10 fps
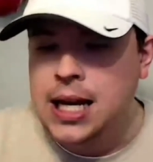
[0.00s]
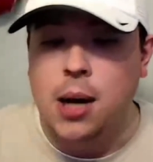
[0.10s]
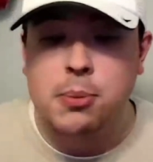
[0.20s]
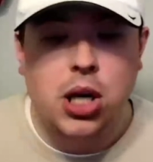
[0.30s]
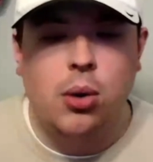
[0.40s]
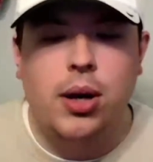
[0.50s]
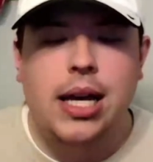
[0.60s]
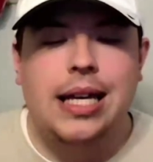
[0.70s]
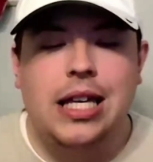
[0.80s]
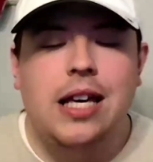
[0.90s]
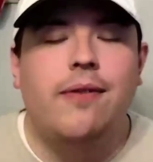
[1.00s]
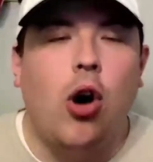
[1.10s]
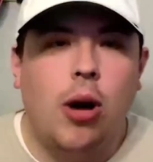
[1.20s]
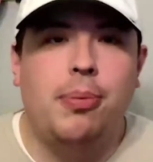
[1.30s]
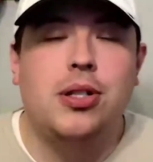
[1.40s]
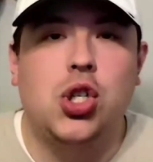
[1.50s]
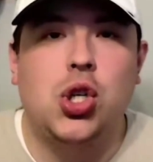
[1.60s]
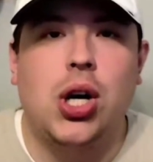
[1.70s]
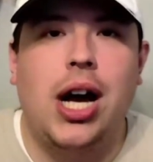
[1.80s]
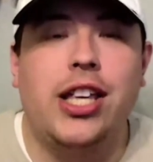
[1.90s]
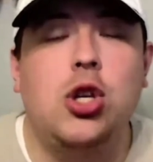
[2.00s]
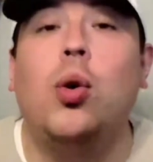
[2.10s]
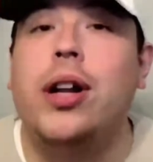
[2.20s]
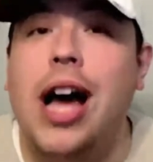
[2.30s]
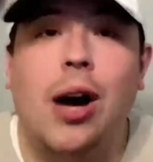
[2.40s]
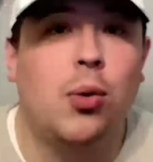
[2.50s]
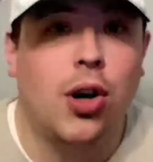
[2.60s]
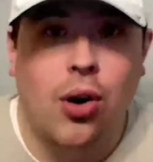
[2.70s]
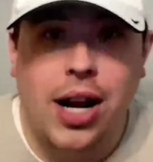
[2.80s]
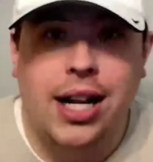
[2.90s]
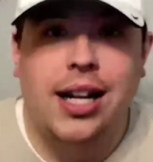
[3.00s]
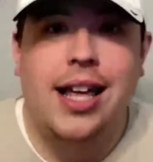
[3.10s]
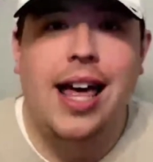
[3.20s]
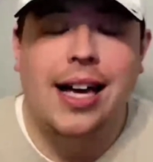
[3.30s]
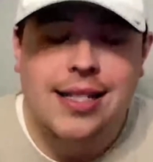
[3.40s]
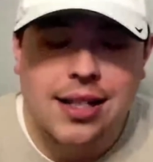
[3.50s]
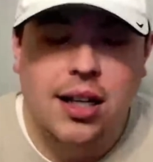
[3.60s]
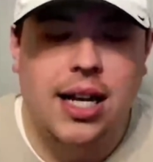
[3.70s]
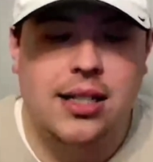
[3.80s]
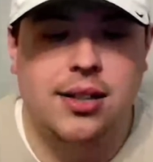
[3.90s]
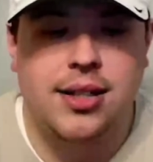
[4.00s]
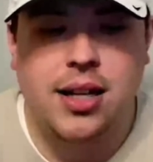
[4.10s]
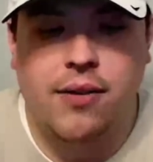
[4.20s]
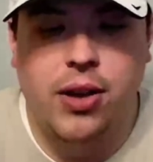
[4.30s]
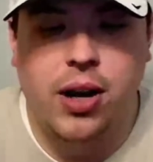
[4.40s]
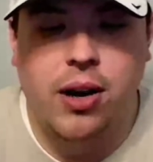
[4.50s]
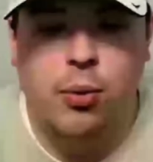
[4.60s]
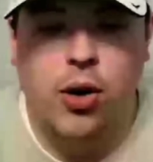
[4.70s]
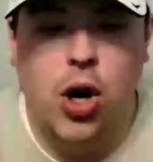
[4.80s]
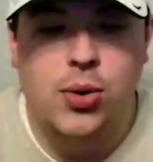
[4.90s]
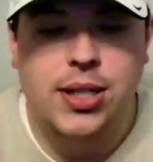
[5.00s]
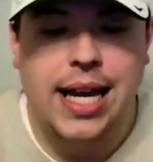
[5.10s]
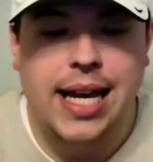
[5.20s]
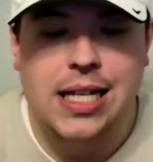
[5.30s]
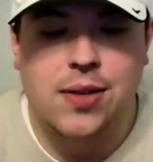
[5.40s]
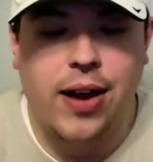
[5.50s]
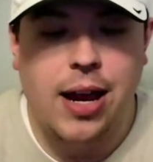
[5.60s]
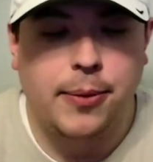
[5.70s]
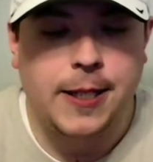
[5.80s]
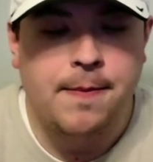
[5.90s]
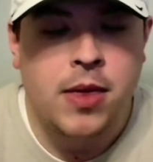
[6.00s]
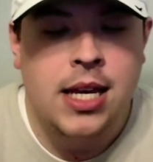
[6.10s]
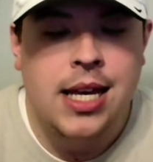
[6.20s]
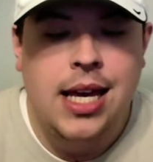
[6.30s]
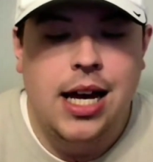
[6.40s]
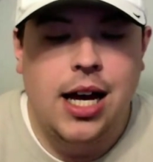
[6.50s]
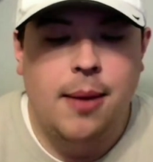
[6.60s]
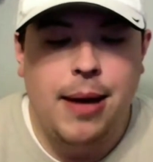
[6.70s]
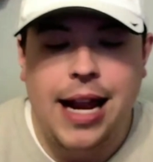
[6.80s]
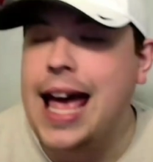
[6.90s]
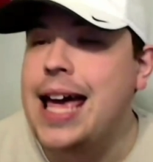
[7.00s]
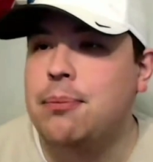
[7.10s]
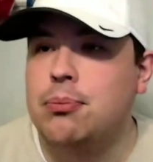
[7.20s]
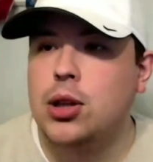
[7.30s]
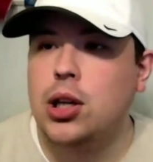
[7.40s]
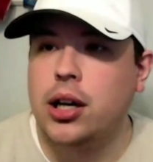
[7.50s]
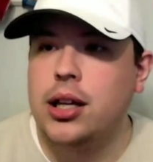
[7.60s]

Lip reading: So give ARPA's a try. You will not regret it. Excellent stuff there for Jose and his family. And hey, look,